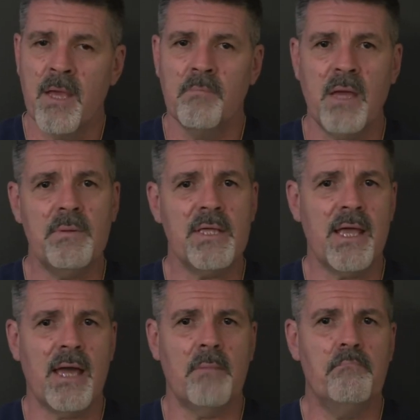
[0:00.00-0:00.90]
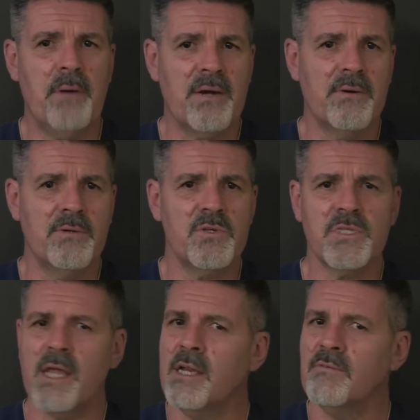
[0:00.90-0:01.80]
Maybe they had a better
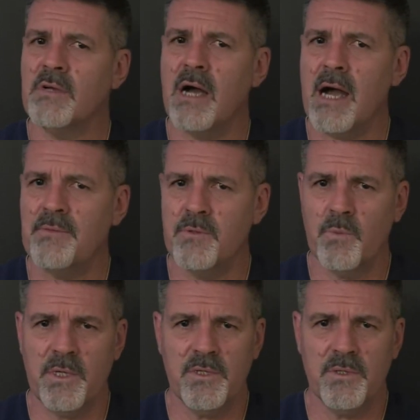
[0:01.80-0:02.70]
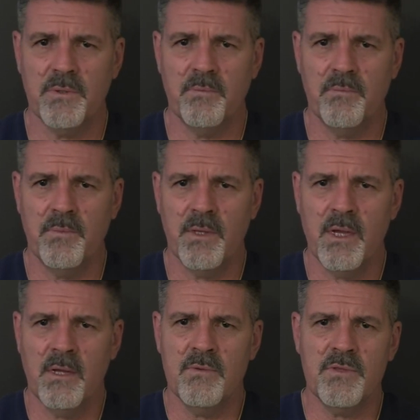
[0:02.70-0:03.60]
understanding of God than we do.
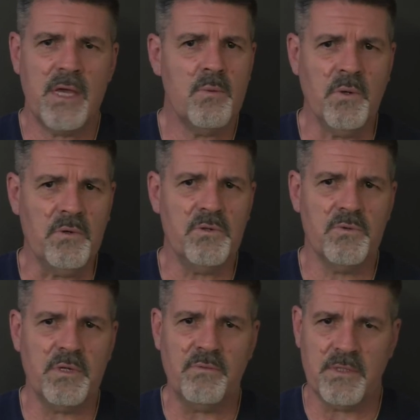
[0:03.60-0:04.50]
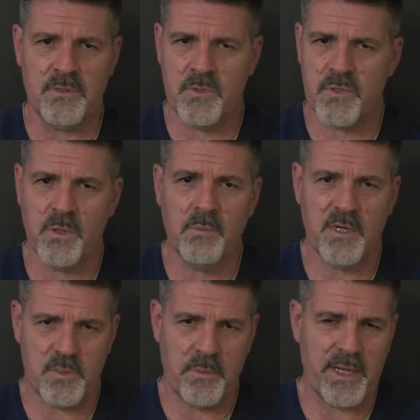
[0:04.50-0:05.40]
They weren't driven so
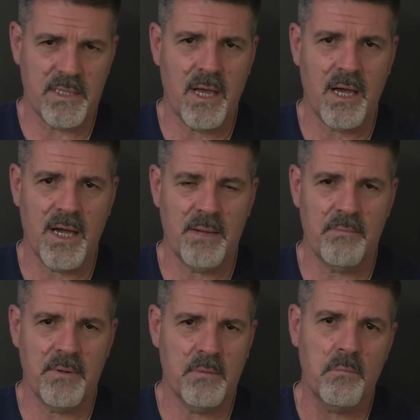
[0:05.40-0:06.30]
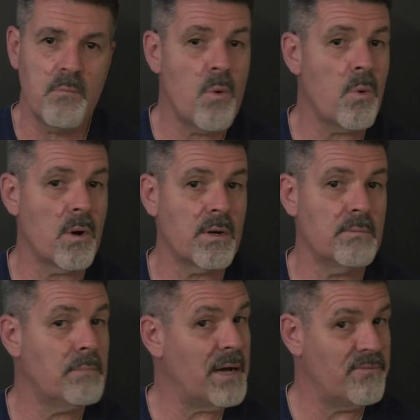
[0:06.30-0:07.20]
much by time, more
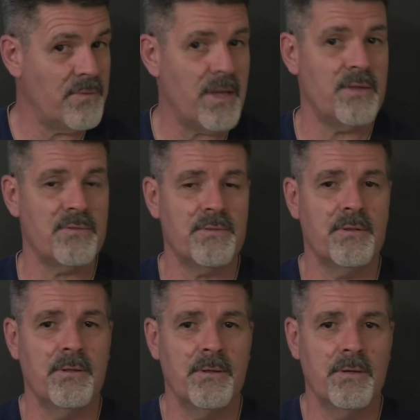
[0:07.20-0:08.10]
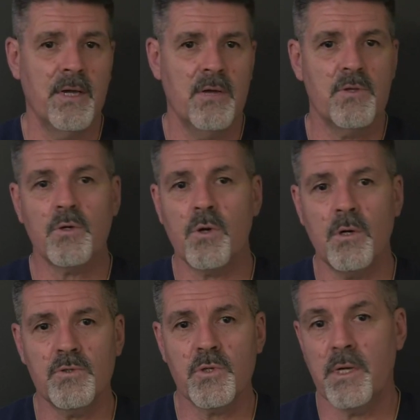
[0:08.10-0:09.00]
by faith. Their
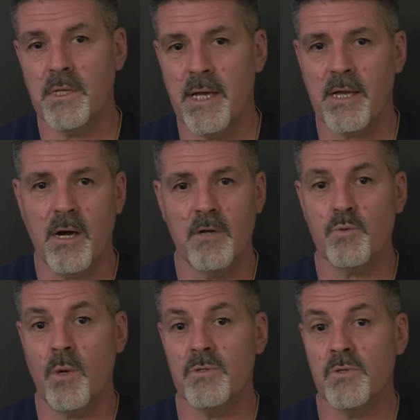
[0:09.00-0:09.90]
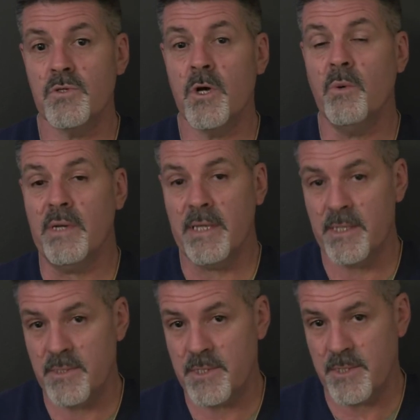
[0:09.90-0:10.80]
culture, unlike ours, wasn't so
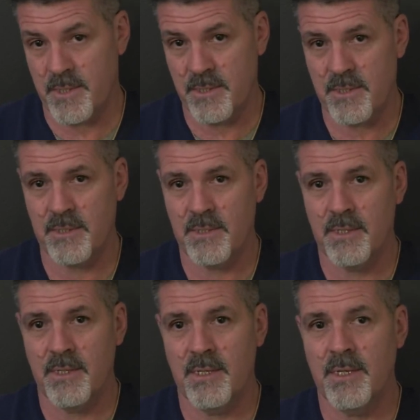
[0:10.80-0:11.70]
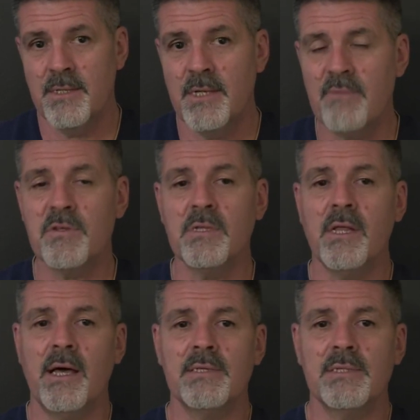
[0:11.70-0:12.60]
instant.
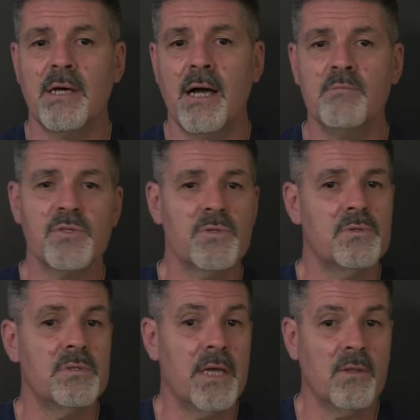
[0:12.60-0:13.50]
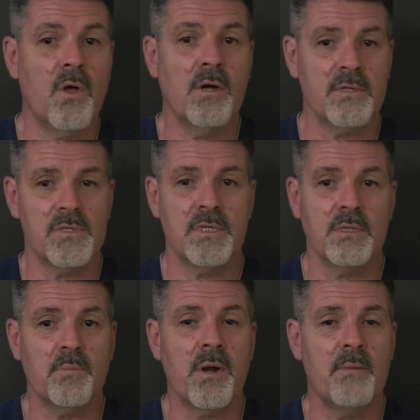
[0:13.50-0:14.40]
Nevertheless, I'm certain they longed to see
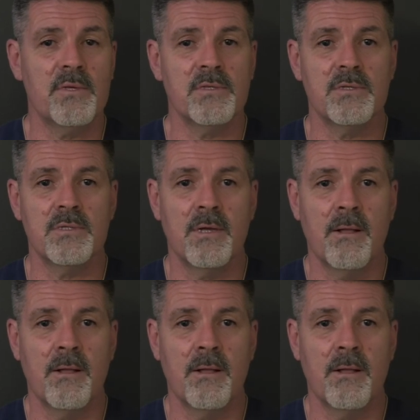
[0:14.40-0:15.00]
the promises.